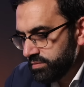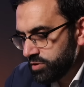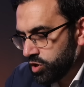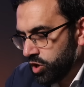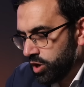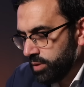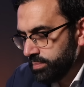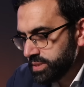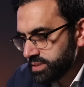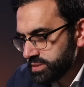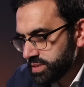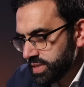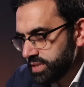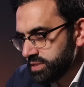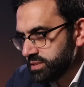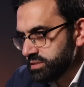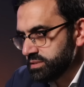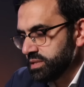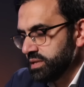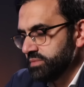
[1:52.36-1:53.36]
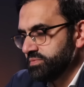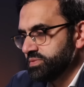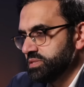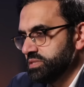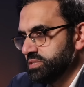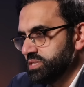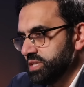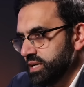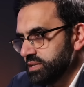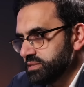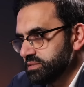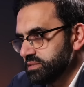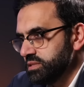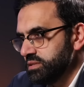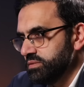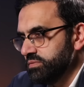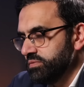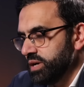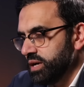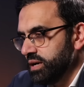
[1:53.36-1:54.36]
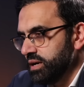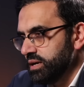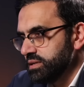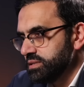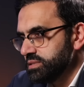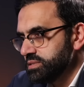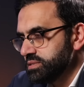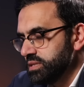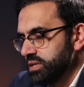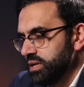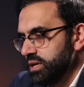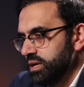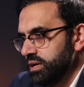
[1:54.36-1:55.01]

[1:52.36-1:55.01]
commentators have suggested that